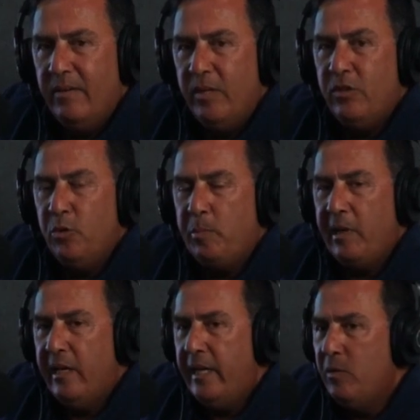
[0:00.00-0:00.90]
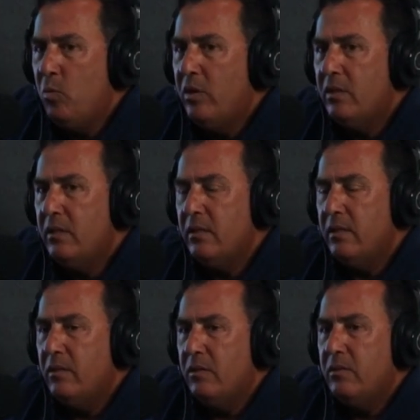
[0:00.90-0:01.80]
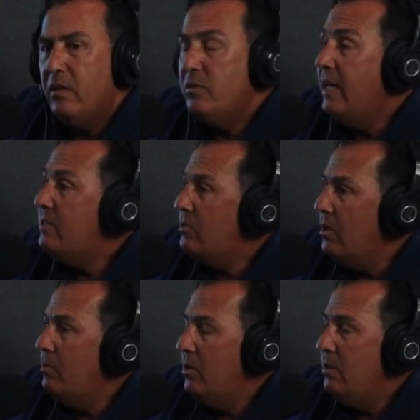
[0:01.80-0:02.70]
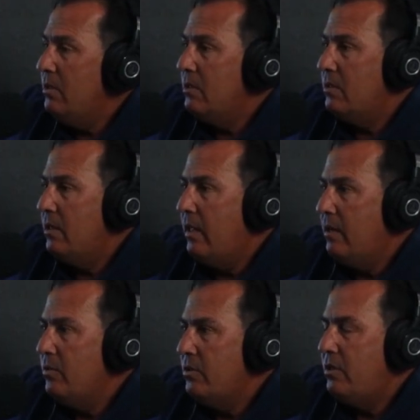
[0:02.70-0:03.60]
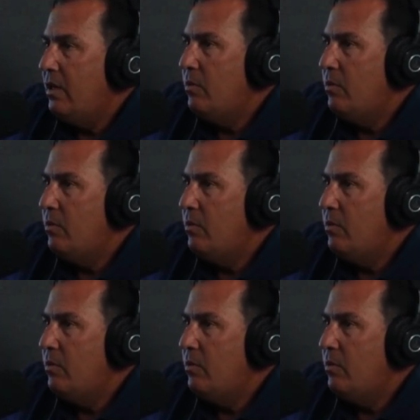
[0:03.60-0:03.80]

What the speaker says: went to play one of on that summer that I was here.